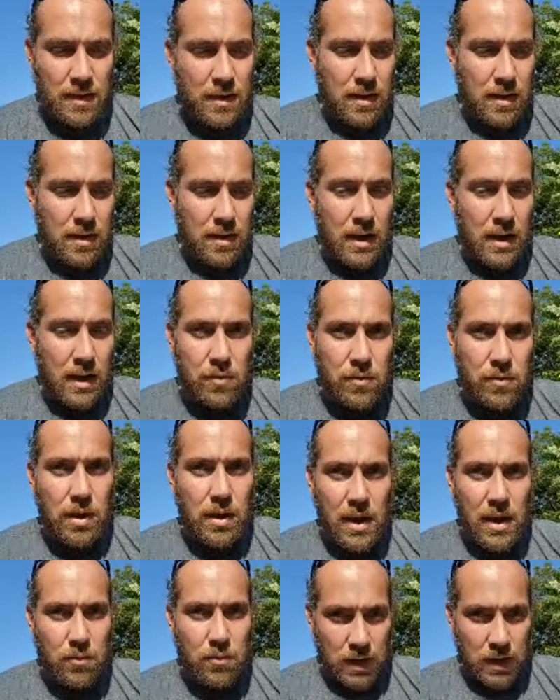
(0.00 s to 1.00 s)

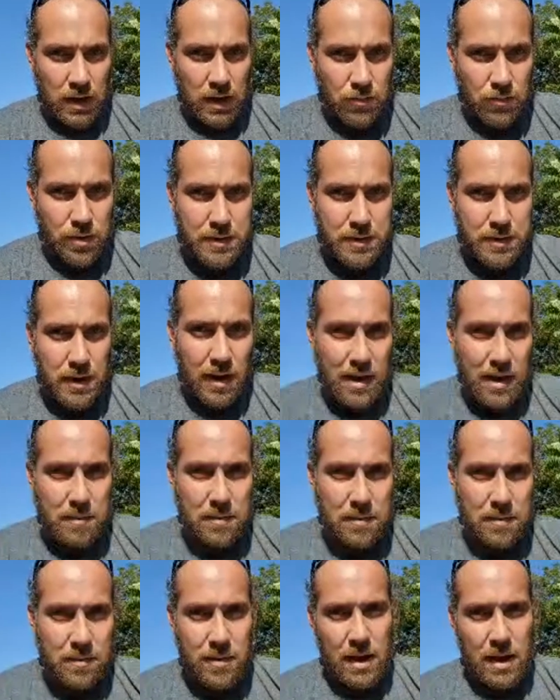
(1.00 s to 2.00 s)
In real time,
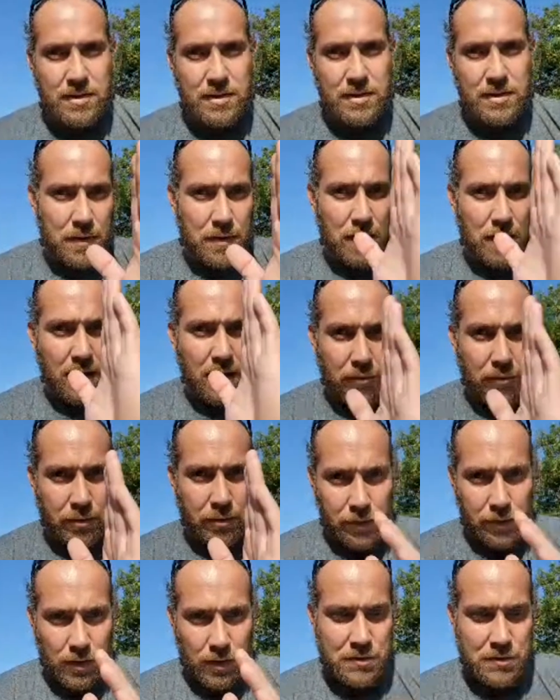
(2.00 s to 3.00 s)
as they fell out free
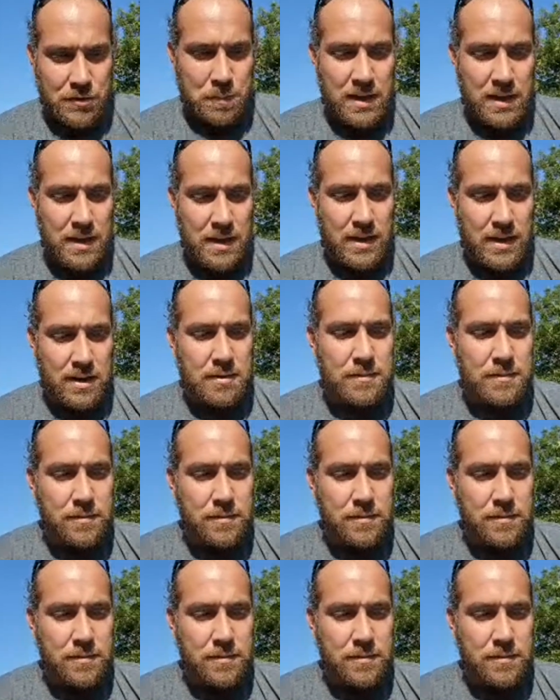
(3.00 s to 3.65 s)
fall speed.